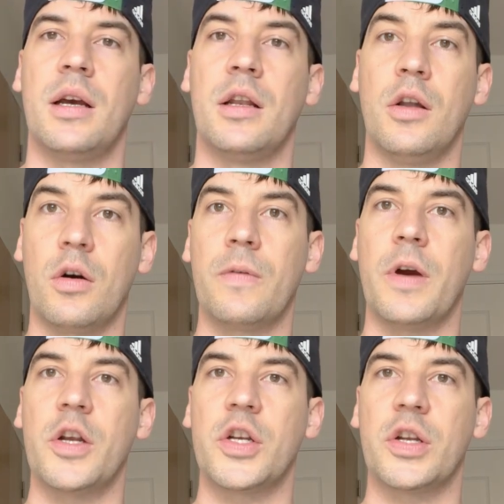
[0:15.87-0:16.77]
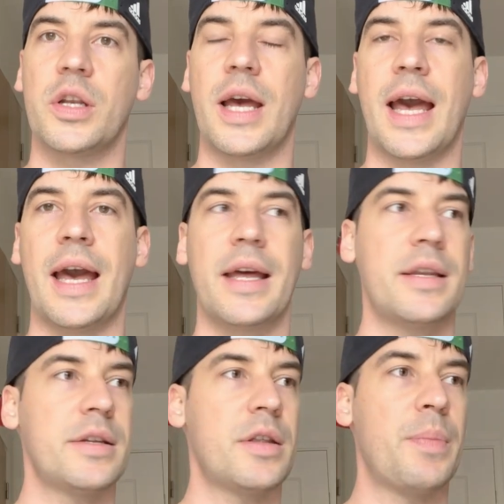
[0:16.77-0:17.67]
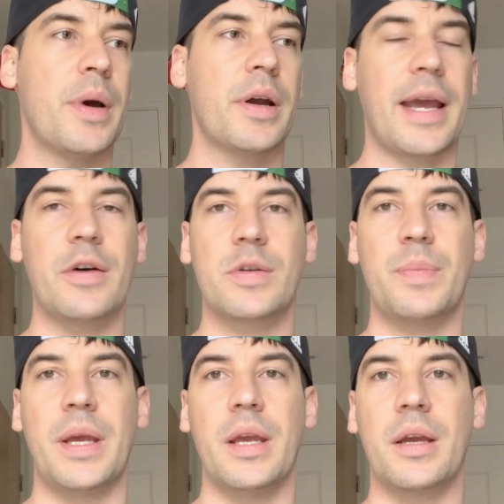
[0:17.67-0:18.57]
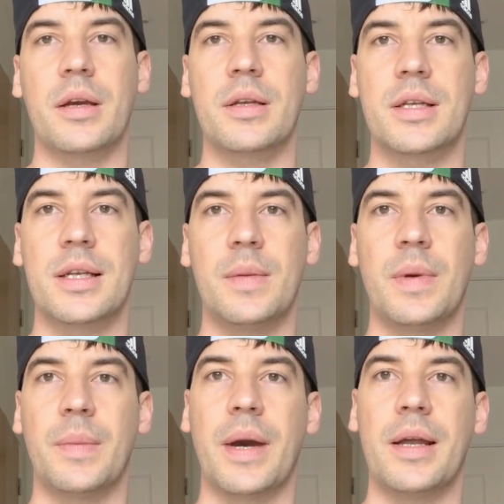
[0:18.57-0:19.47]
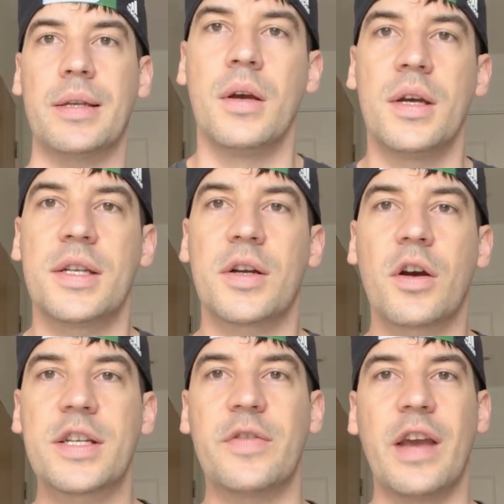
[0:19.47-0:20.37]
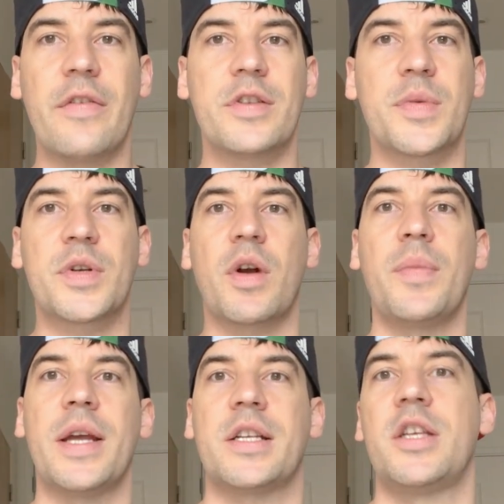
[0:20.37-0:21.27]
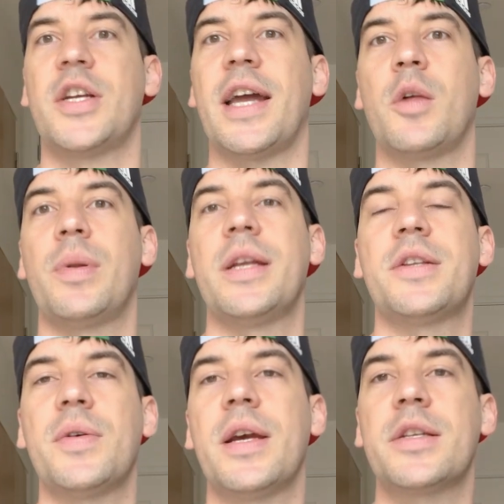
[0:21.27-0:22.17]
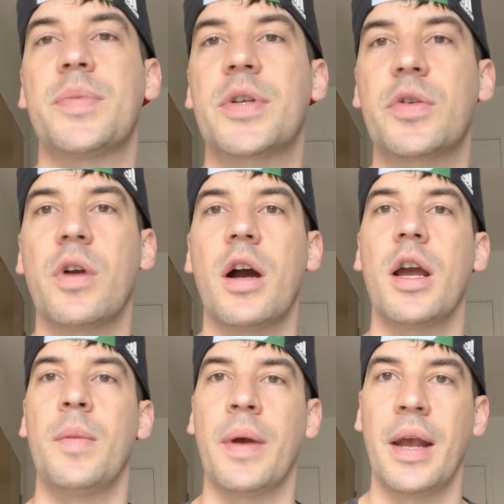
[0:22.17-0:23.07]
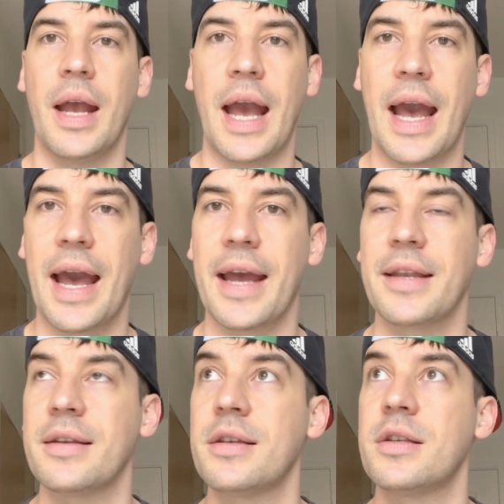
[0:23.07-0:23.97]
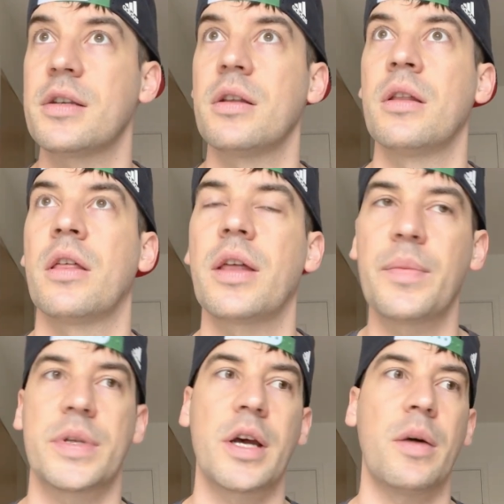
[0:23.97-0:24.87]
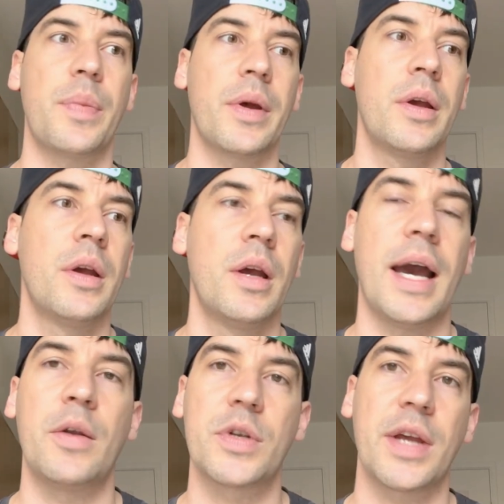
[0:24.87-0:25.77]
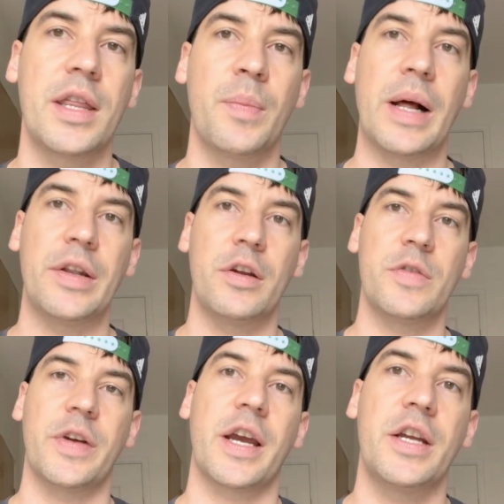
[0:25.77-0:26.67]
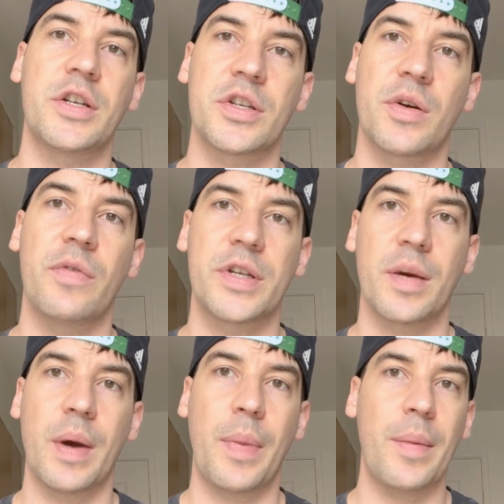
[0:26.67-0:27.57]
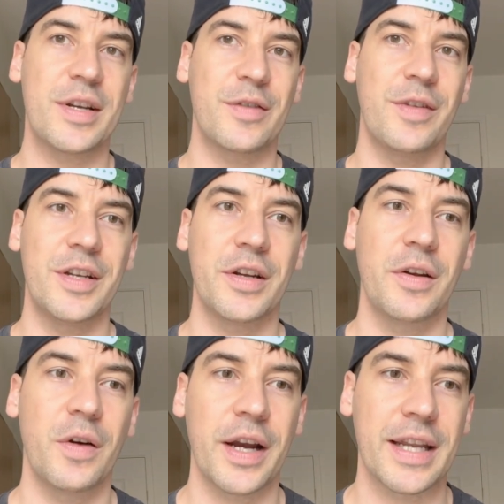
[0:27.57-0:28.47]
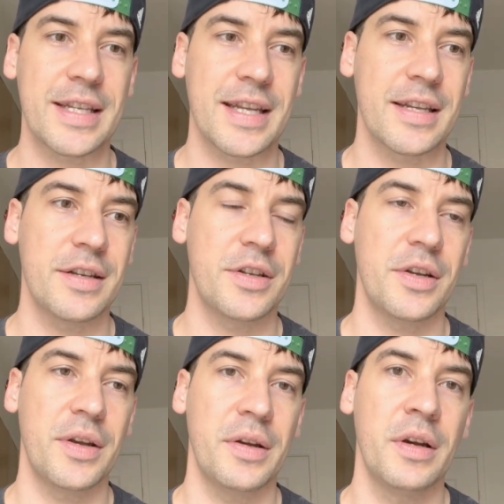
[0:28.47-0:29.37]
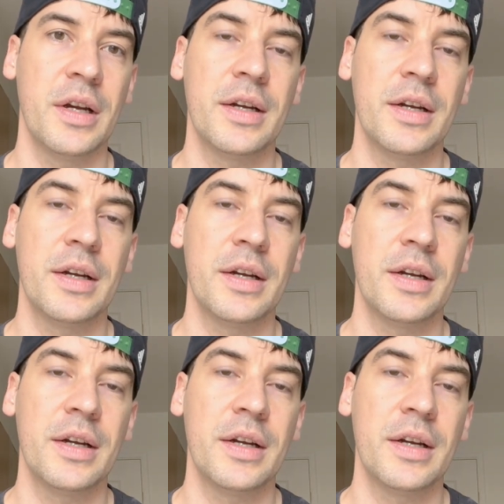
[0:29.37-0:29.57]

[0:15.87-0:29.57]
long version and the Berghaus Peak sleeping mat. So guys, if you haven't subscribed yet to the channel, please do hit subscribe and the thumbs up, and also hit the bell notification so every time I publish a video I can send it to you.